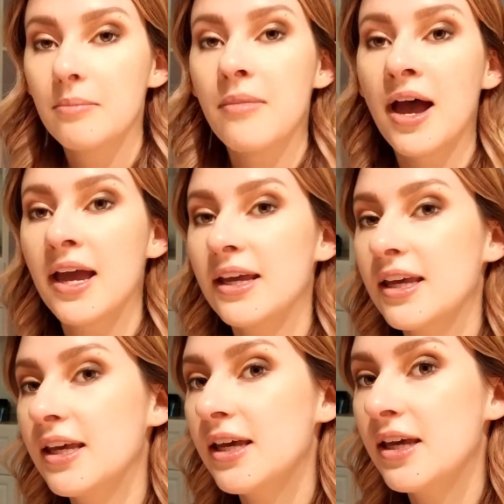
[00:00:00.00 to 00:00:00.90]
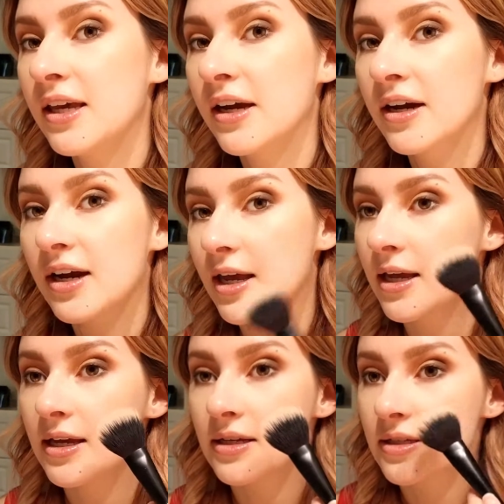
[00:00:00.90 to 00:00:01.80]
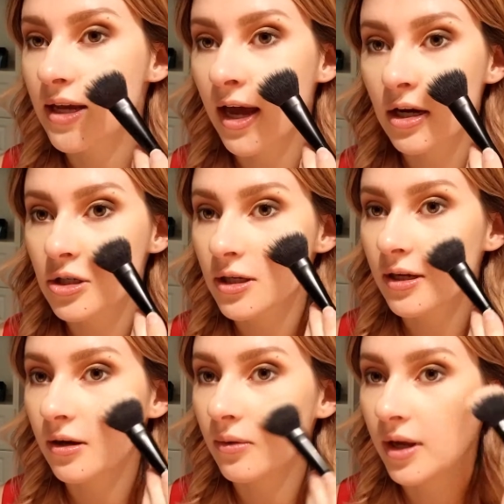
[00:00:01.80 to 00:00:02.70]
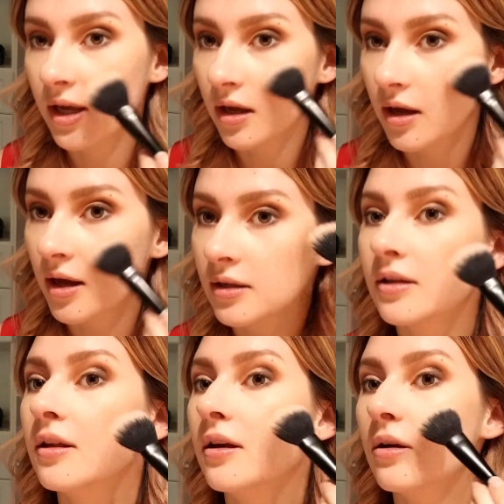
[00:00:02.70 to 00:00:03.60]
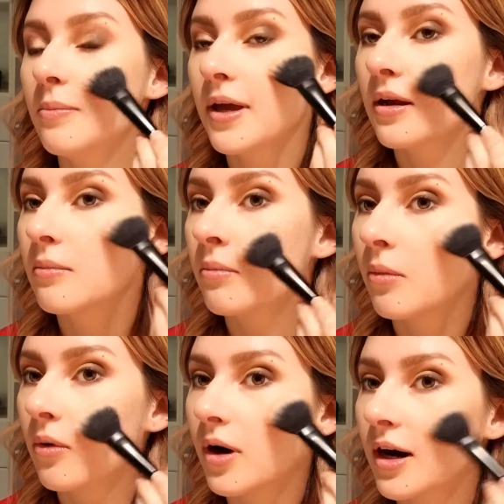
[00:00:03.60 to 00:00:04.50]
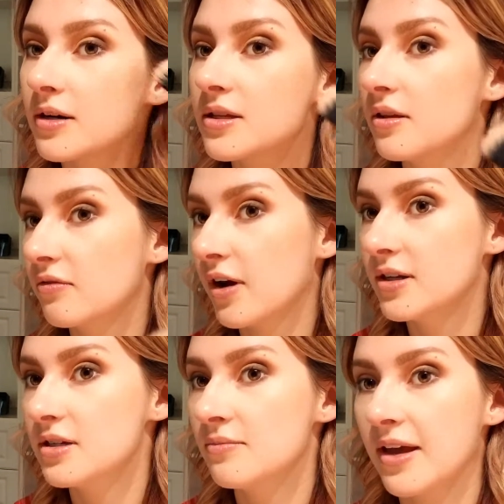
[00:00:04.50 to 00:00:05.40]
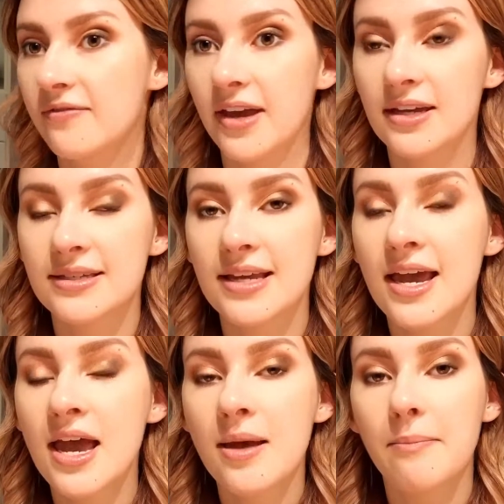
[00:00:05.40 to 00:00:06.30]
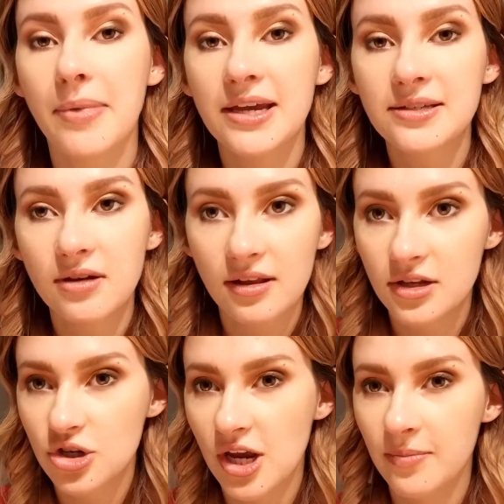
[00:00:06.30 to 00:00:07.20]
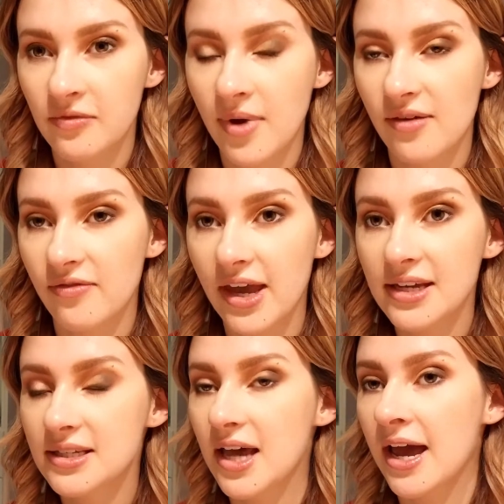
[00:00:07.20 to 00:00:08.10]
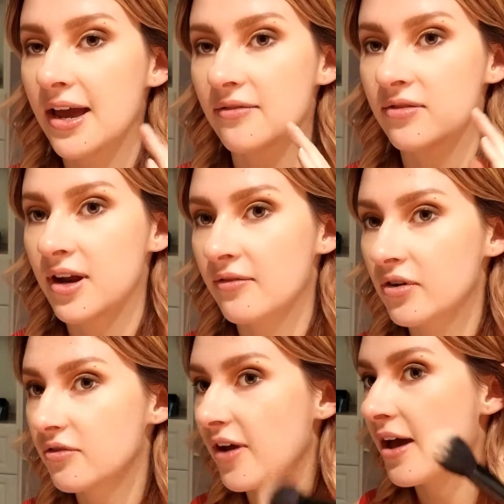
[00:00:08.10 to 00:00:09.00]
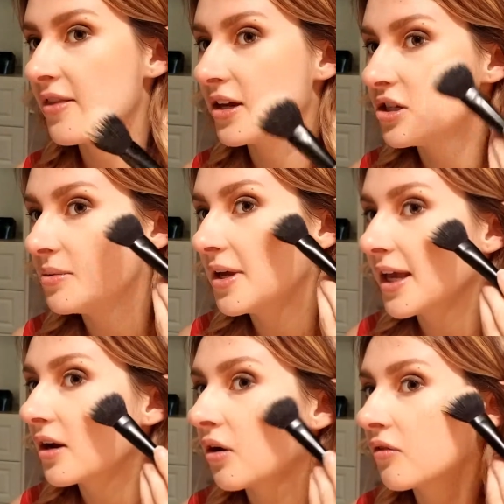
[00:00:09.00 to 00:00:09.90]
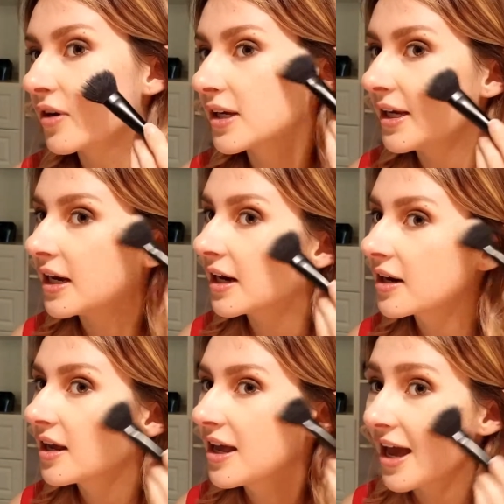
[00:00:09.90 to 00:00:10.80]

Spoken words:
My key here is actually going a little bit more to the front of my face. Based on the shape of my face, I have never found that doing it over here